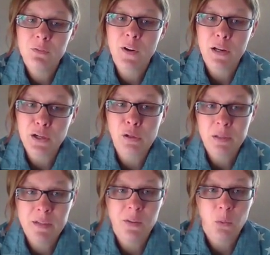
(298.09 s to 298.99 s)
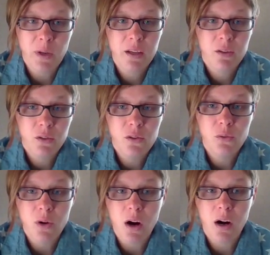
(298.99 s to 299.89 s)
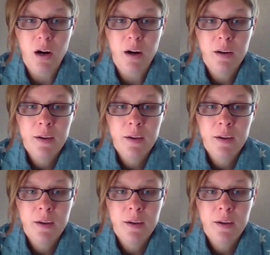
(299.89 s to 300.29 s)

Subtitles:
very early in the week you are